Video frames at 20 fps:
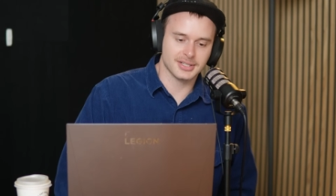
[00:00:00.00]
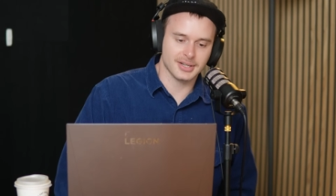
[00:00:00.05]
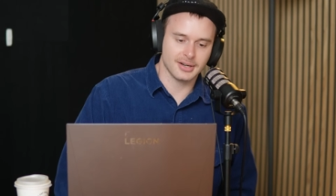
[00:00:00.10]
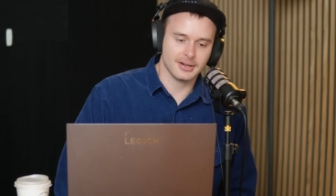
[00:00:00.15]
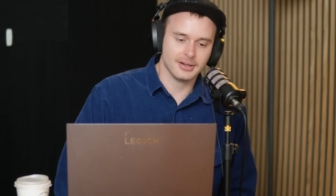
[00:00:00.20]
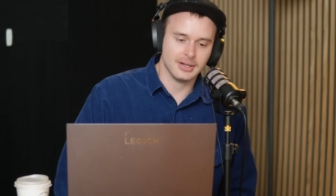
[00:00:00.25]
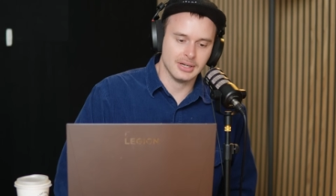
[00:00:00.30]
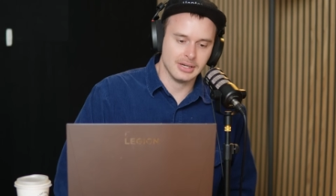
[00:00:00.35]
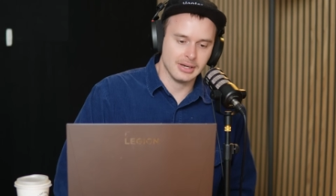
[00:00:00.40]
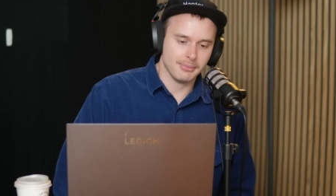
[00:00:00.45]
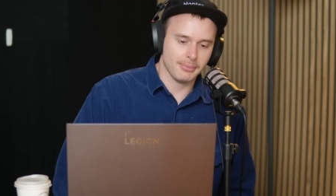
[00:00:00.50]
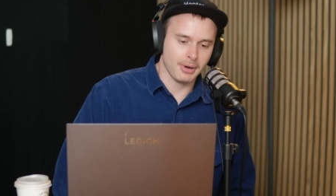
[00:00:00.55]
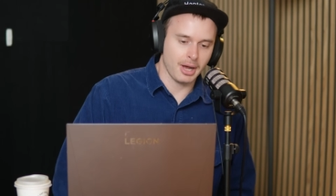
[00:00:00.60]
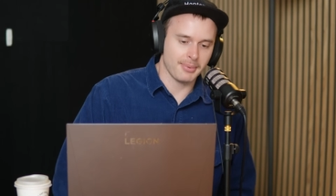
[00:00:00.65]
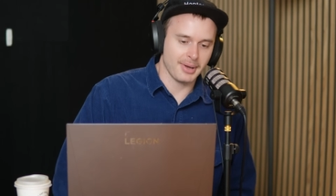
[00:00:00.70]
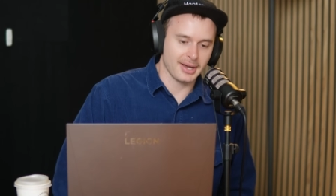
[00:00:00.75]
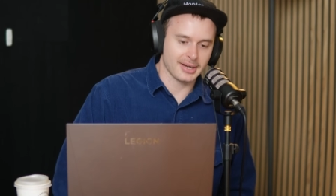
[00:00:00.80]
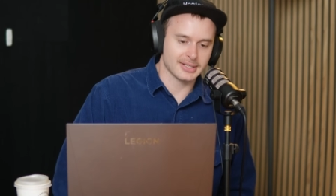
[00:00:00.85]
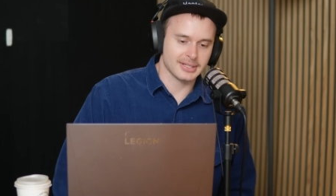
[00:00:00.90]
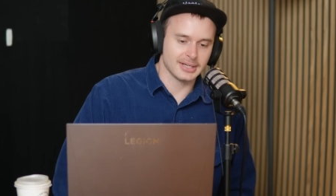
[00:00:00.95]
So
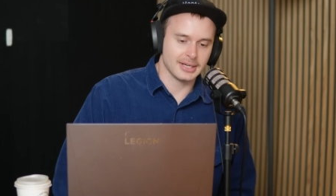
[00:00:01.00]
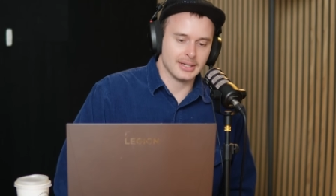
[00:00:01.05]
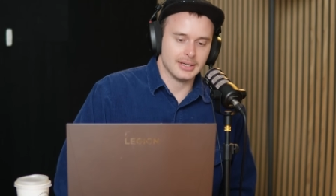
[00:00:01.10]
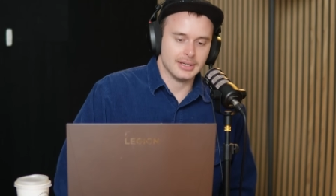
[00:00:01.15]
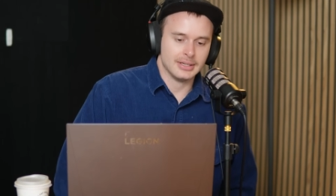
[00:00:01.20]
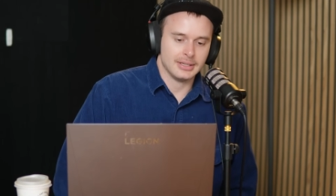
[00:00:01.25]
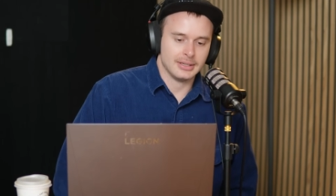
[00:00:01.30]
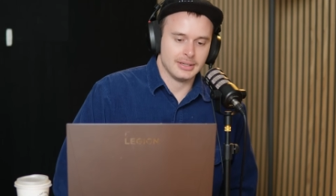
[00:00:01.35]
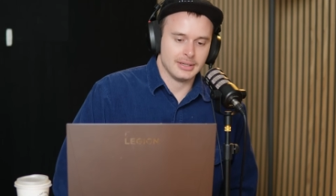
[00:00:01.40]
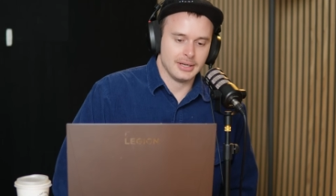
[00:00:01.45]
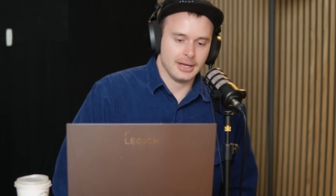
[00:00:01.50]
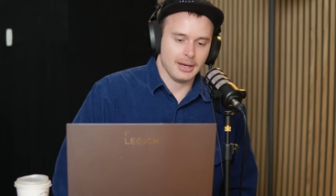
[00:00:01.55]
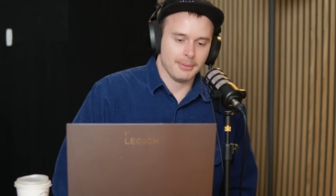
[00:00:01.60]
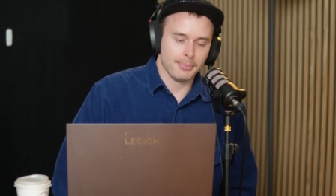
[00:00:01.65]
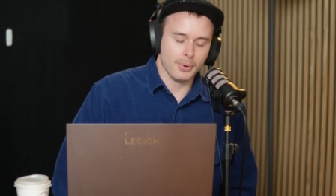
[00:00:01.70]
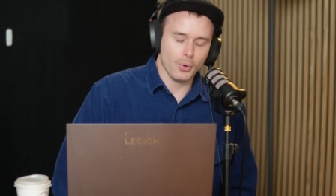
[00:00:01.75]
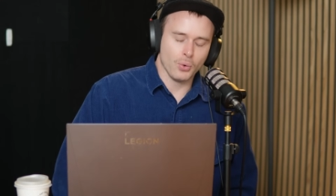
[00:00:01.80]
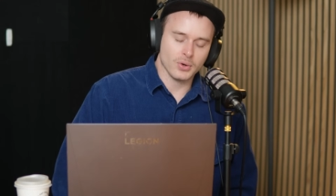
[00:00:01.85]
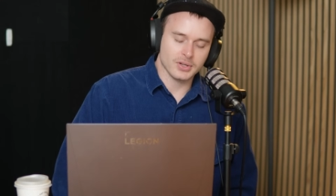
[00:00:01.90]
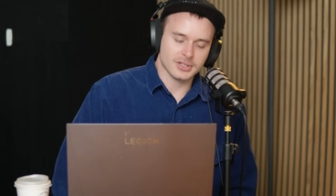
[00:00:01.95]
buybacks are
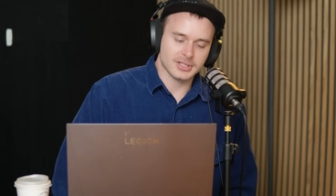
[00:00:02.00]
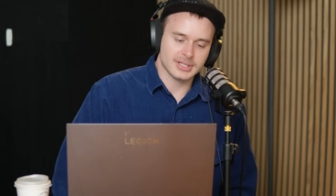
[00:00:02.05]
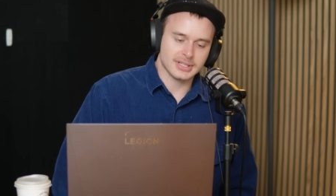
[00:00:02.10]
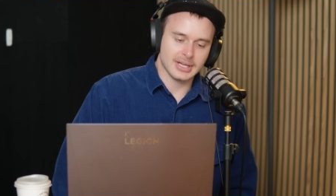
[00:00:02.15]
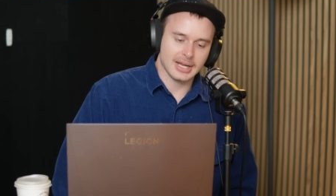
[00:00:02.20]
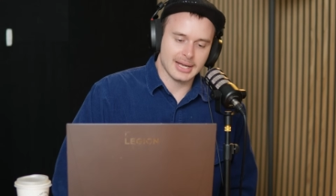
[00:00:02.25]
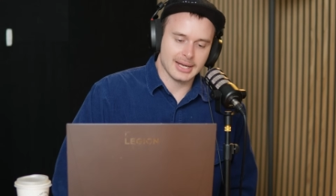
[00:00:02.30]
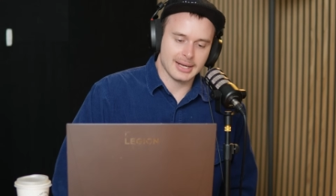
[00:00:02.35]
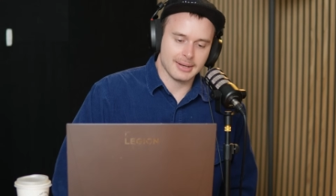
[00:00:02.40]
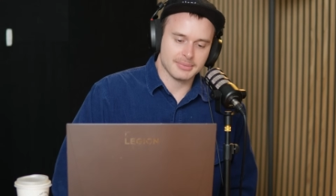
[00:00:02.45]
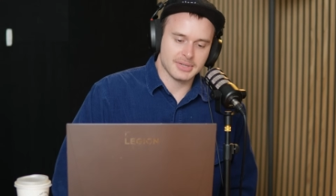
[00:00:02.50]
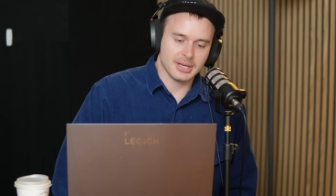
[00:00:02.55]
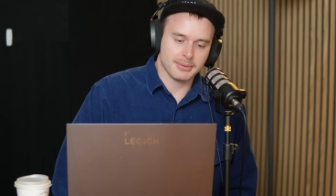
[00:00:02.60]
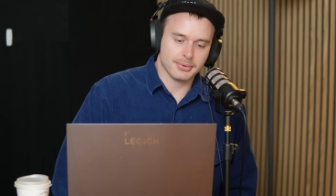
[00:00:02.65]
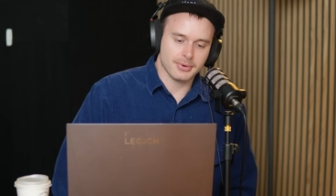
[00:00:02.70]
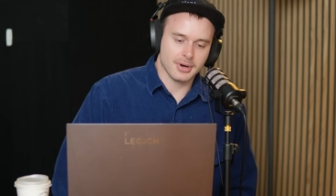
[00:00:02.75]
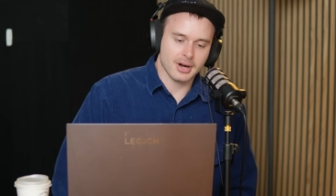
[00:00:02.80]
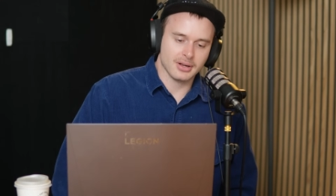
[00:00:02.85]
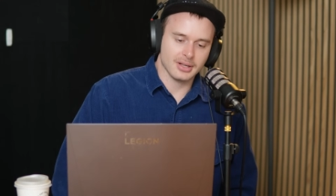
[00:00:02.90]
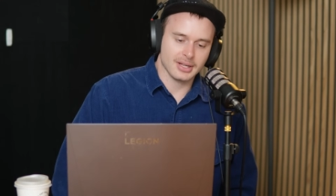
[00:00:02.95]
paused
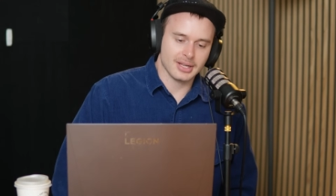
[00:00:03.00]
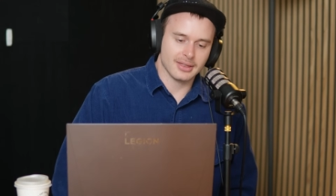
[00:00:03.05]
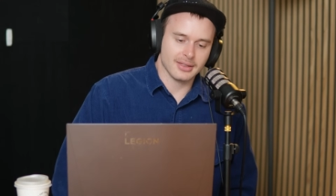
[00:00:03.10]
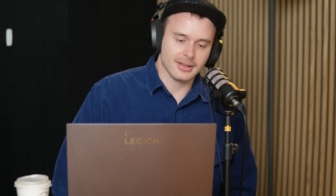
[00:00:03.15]
temporarily.